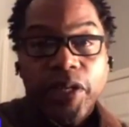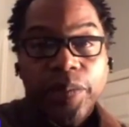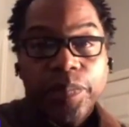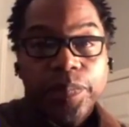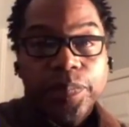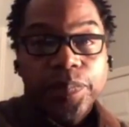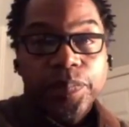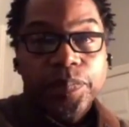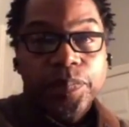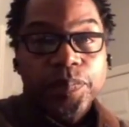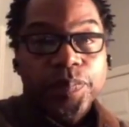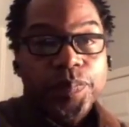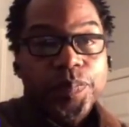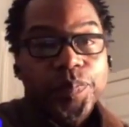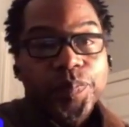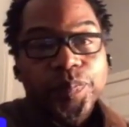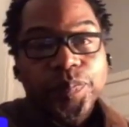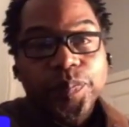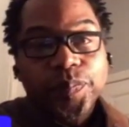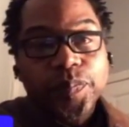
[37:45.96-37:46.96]
so wait, Thomas,
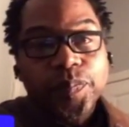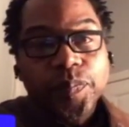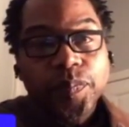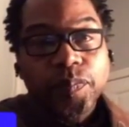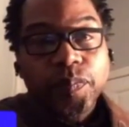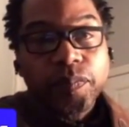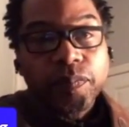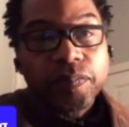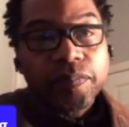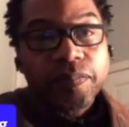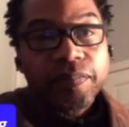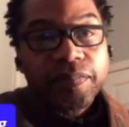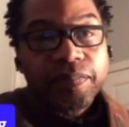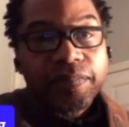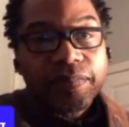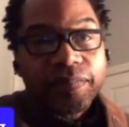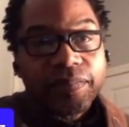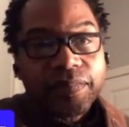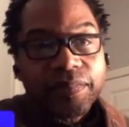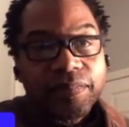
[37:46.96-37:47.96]
guys tingle
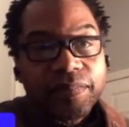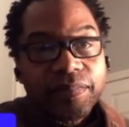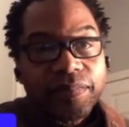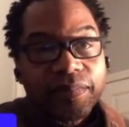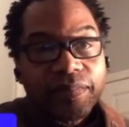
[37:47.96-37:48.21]
too?